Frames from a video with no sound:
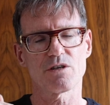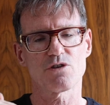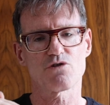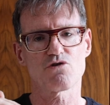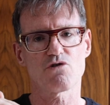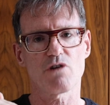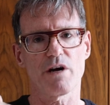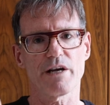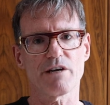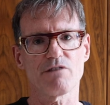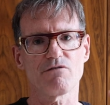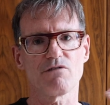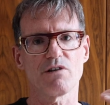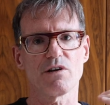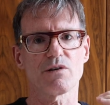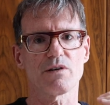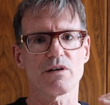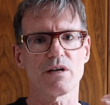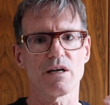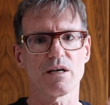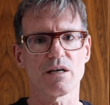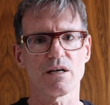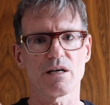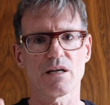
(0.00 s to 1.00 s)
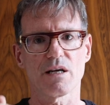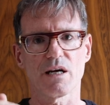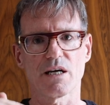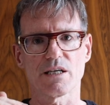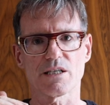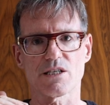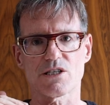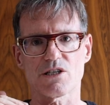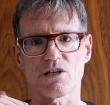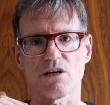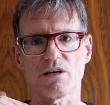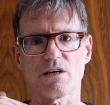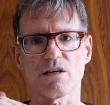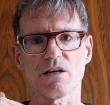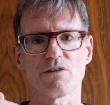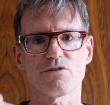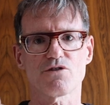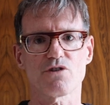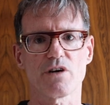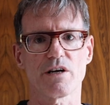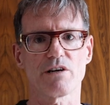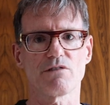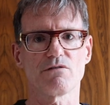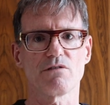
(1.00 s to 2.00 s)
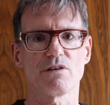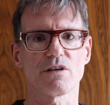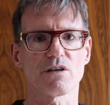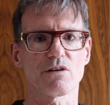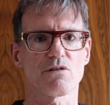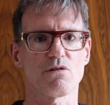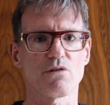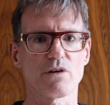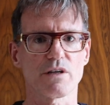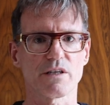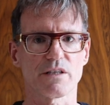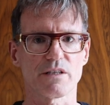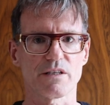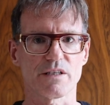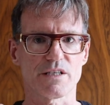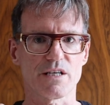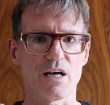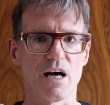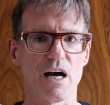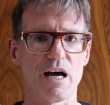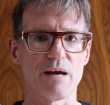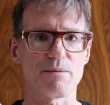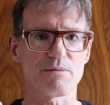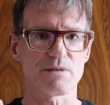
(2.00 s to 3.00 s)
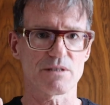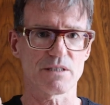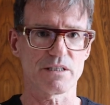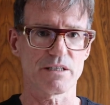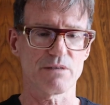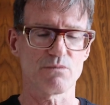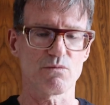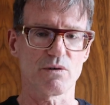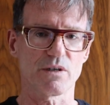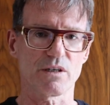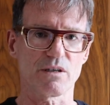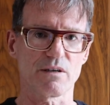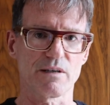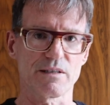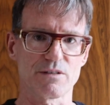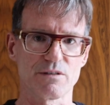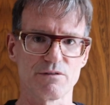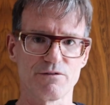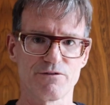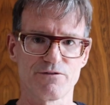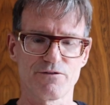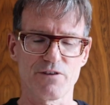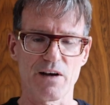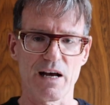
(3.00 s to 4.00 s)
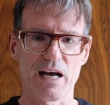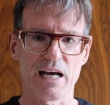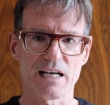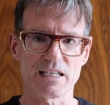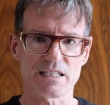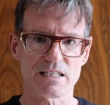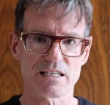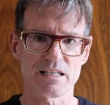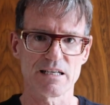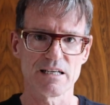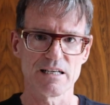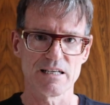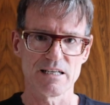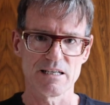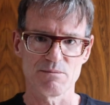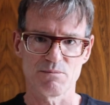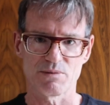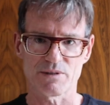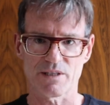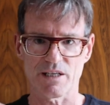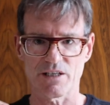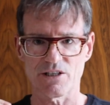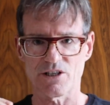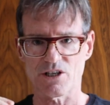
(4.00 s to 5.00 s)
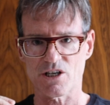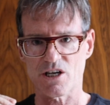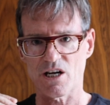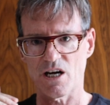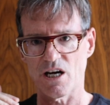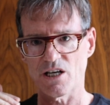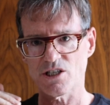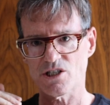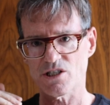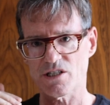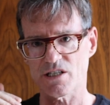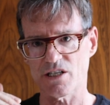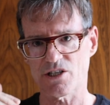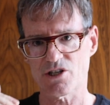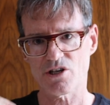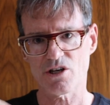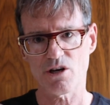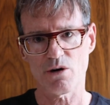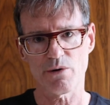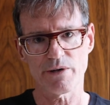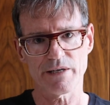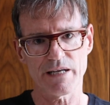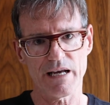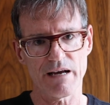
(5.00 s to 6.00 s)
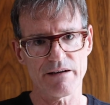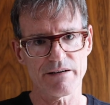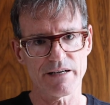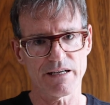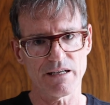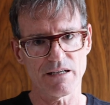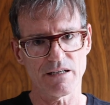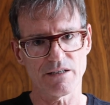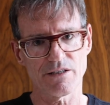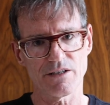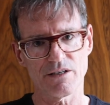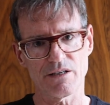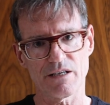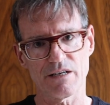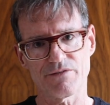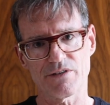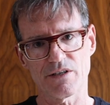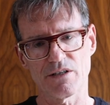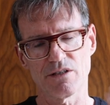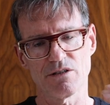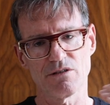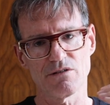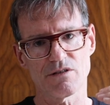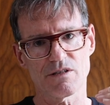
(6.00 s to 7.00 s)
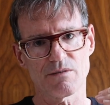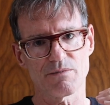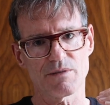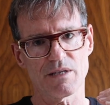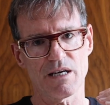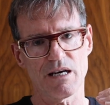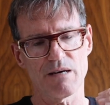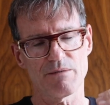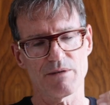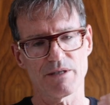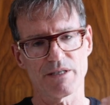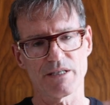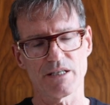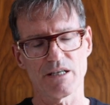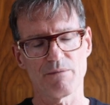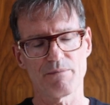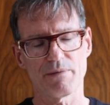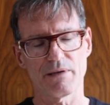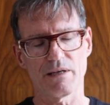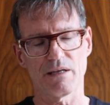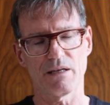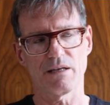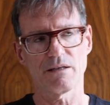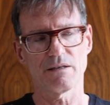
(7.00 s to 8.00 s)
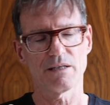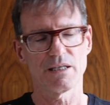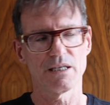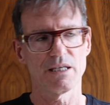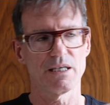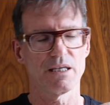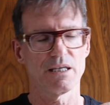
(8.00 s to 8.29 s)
trying to run, I started off trying to run according to the time because I didn't want to go out too fast. But then you're conscious that you're going downhill and you're going to have to lose some time on the uphill.